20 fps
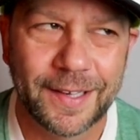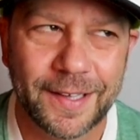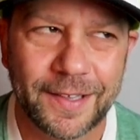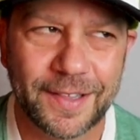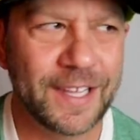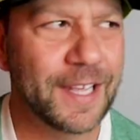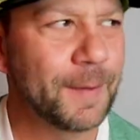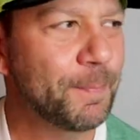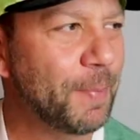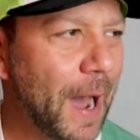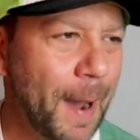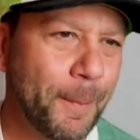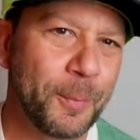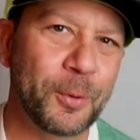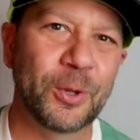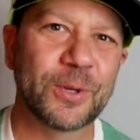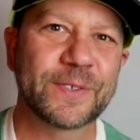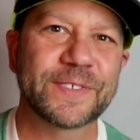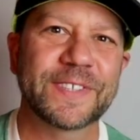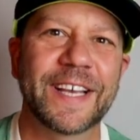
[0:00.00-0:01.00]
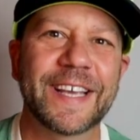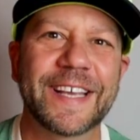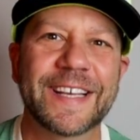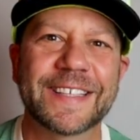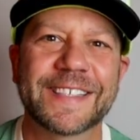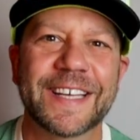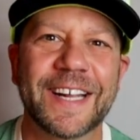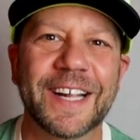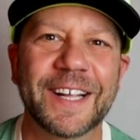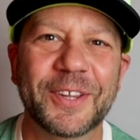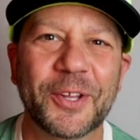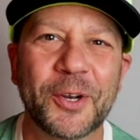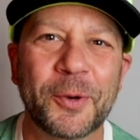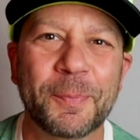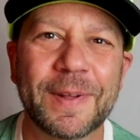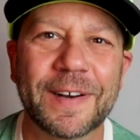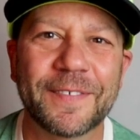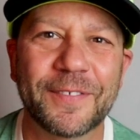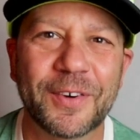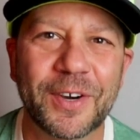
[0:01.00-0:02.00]
The popper looks like it's in a little
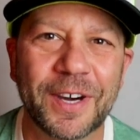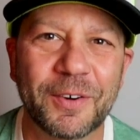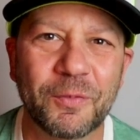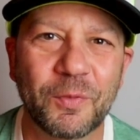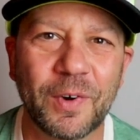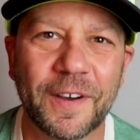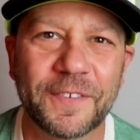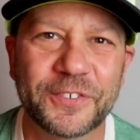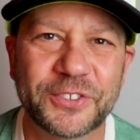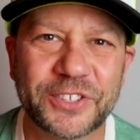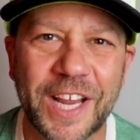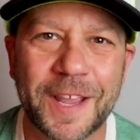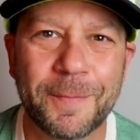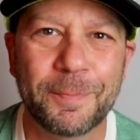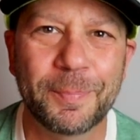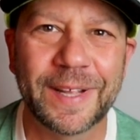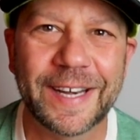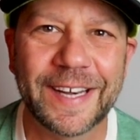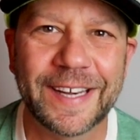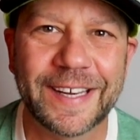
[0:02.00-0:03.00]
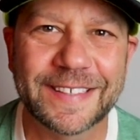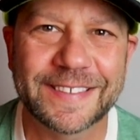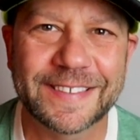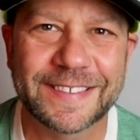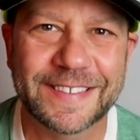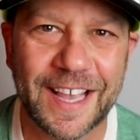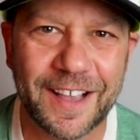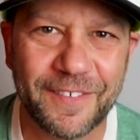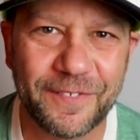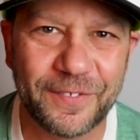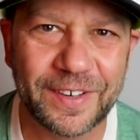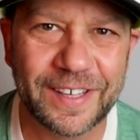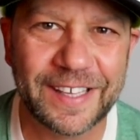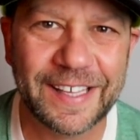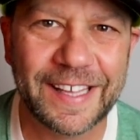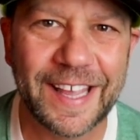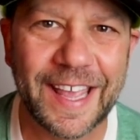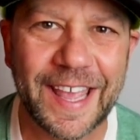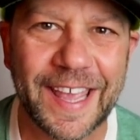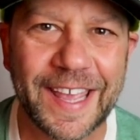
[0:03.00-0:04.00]
bit of a rough shape, but it is
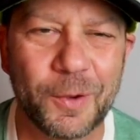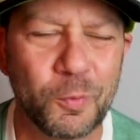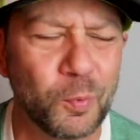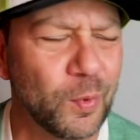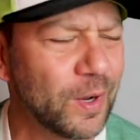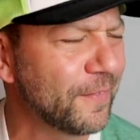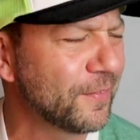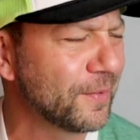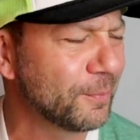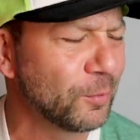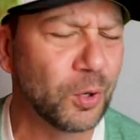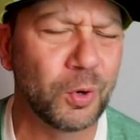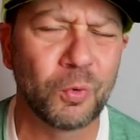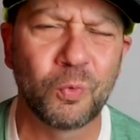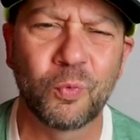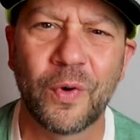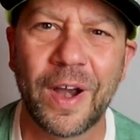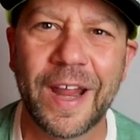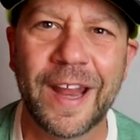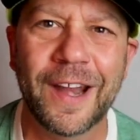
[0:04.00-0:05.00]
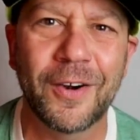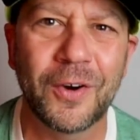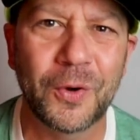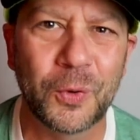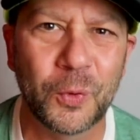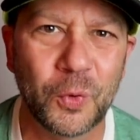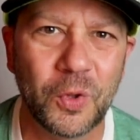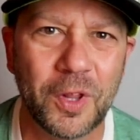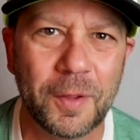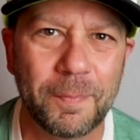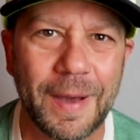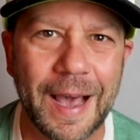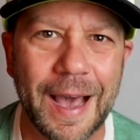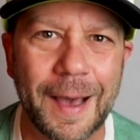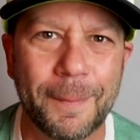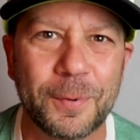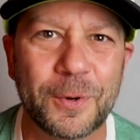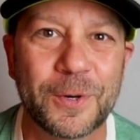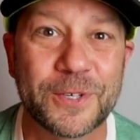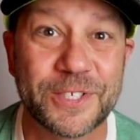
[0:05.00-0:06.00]
definitely one of the more rare hula
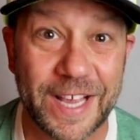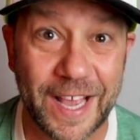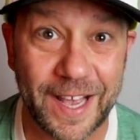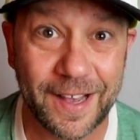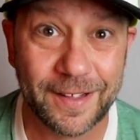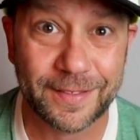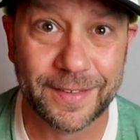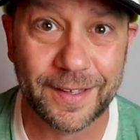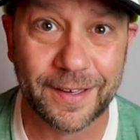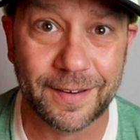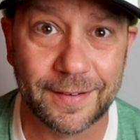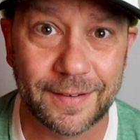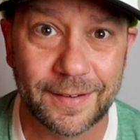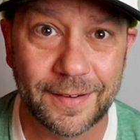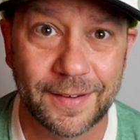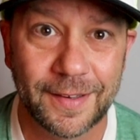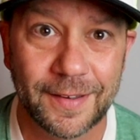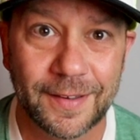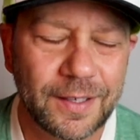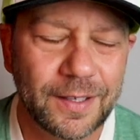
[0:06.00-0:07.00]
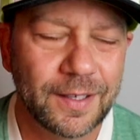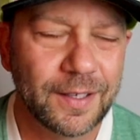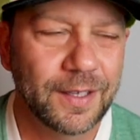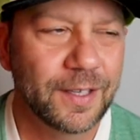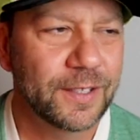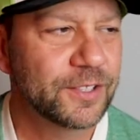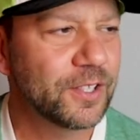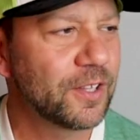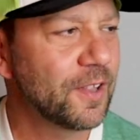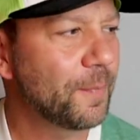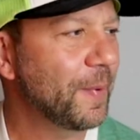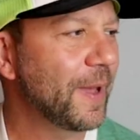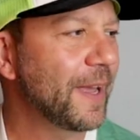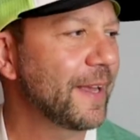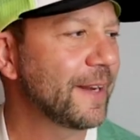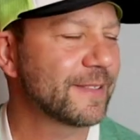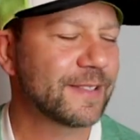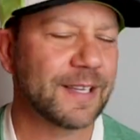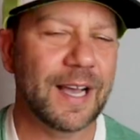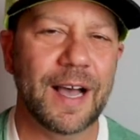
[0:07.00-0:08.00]
poppers out there. So the
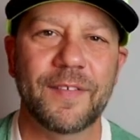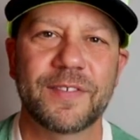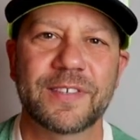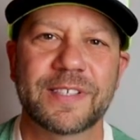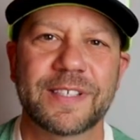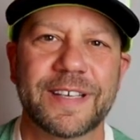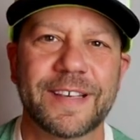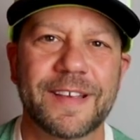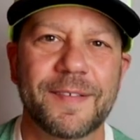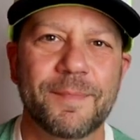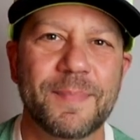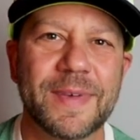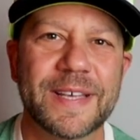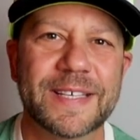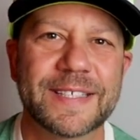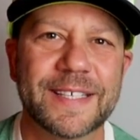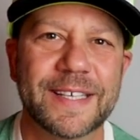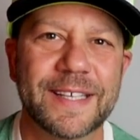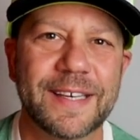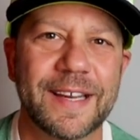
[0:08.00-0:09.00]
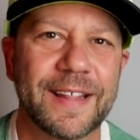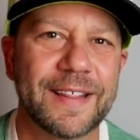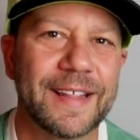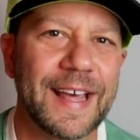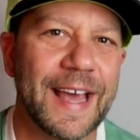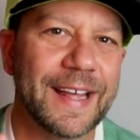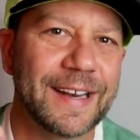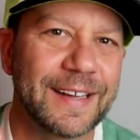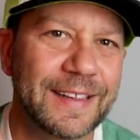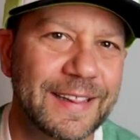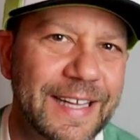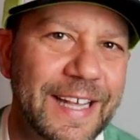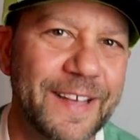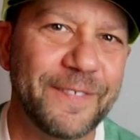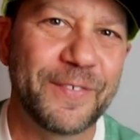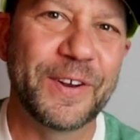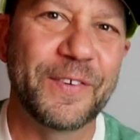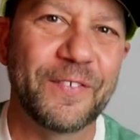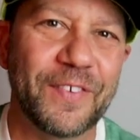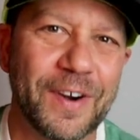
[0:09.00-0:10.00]
bait is obviously missing that
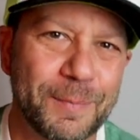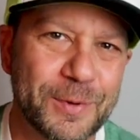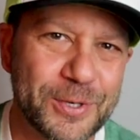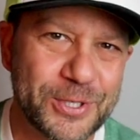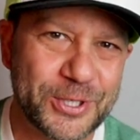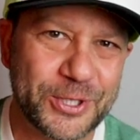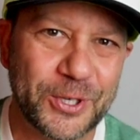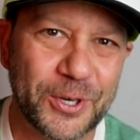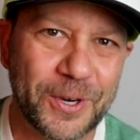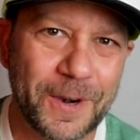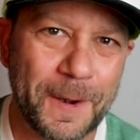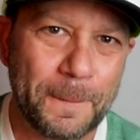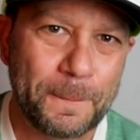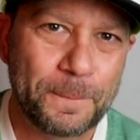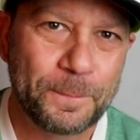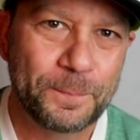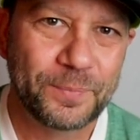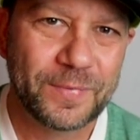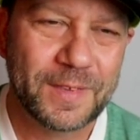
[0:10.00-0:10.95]
living rubber skirt,